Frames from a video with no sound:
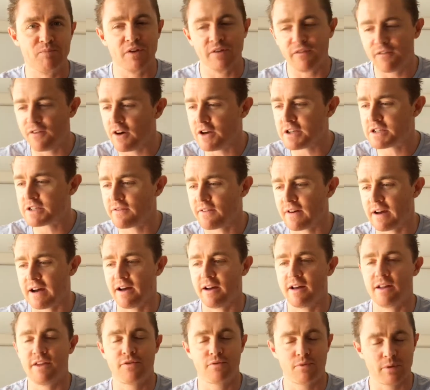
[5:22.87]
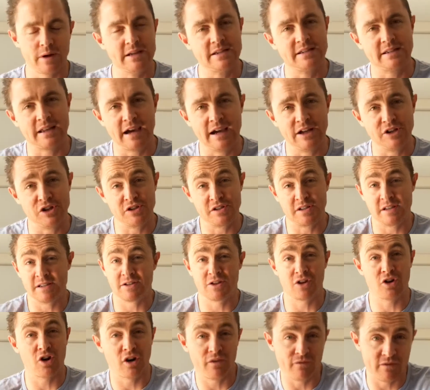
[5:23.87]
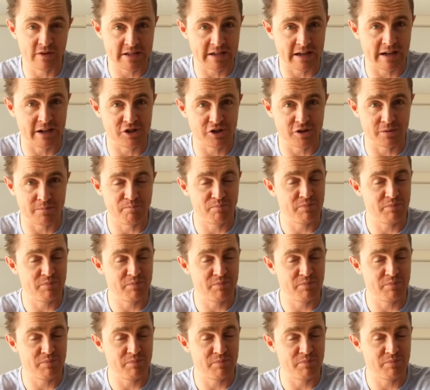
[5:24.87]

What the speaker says: The first of our 3 stages is a conversation.